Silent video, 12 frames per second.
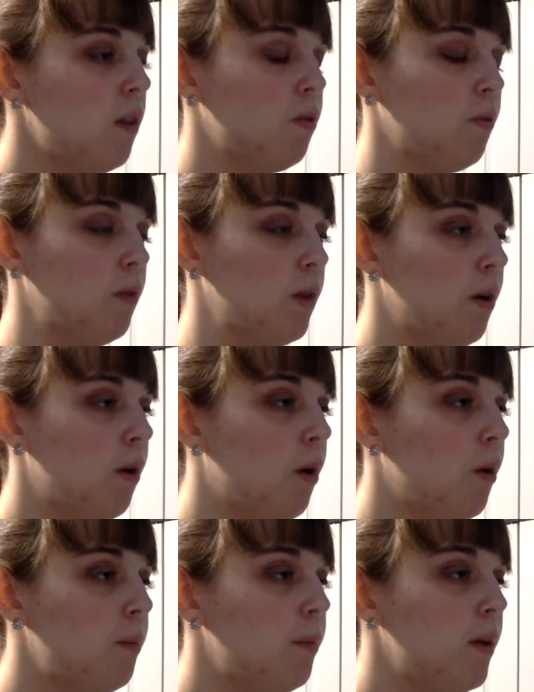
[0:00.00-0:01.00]
through the
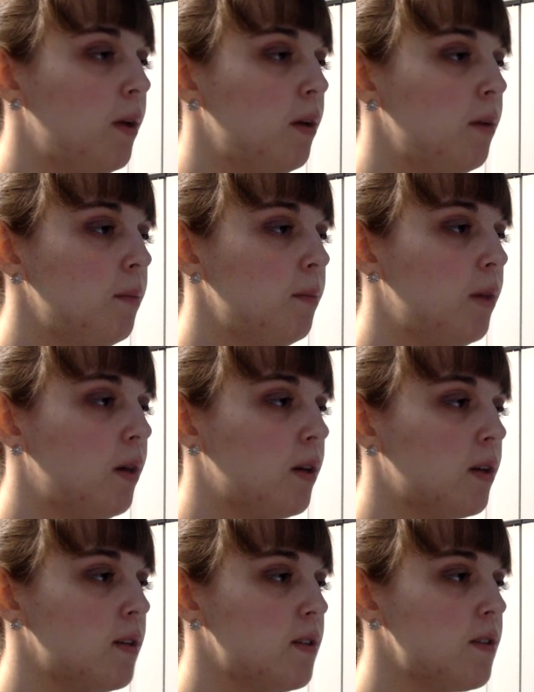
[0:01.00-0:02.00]
open
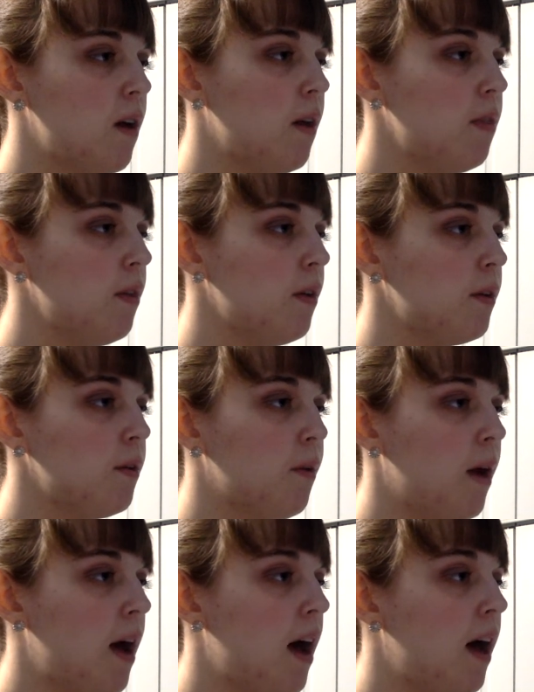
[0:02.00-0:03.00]
books on the
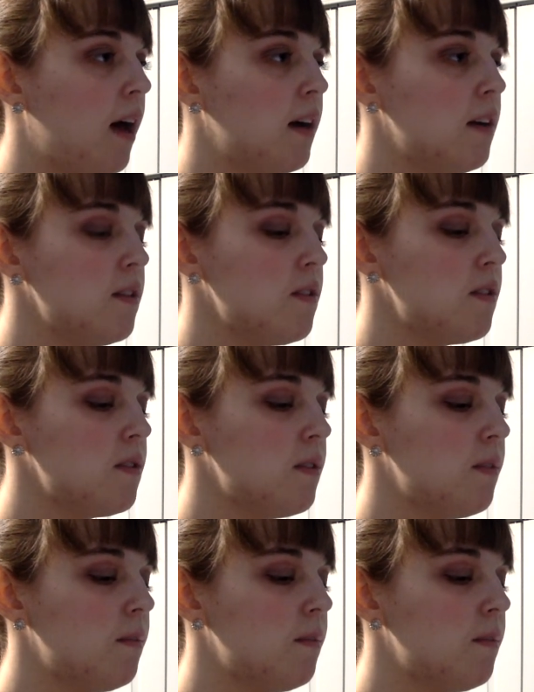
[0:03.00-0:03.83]
grass.